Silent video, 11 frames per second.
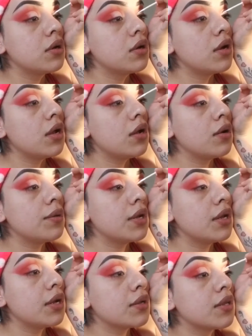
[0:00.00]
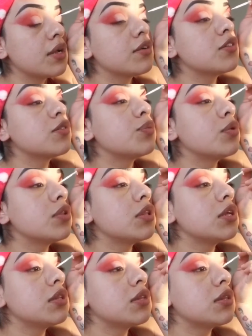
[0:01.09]
I love that it has like a
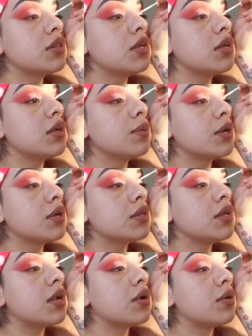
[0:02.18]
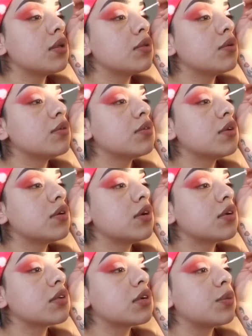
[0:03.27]
spoolie thing because then I don't need to use an
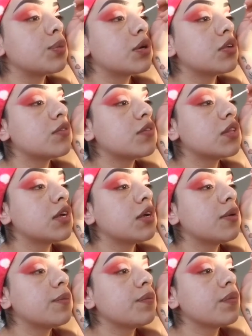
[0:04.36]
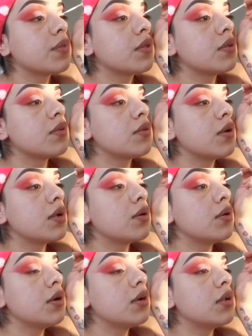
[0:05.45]
extra brush for that. So I go
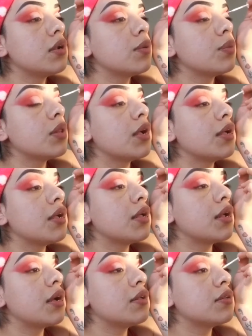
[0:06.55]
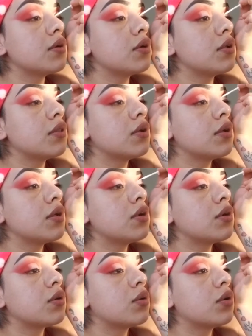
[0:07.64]
ahead and apply it. I start in the inner
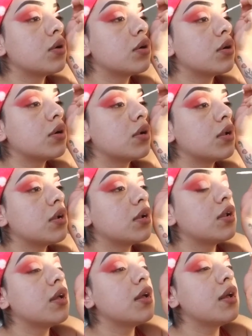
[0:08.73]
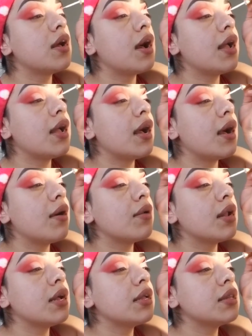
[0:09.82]
corner and I
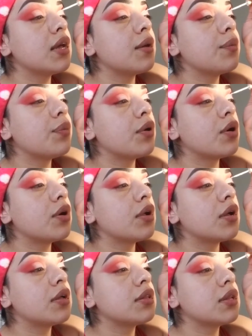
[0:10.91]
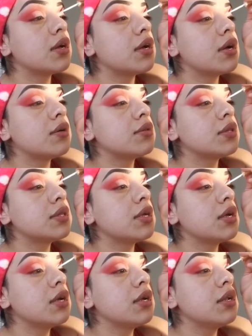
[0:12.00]
outline that part on the
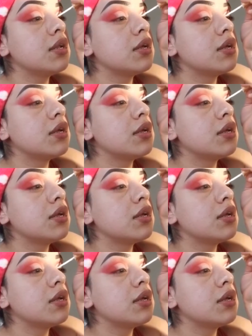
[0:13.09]
outside.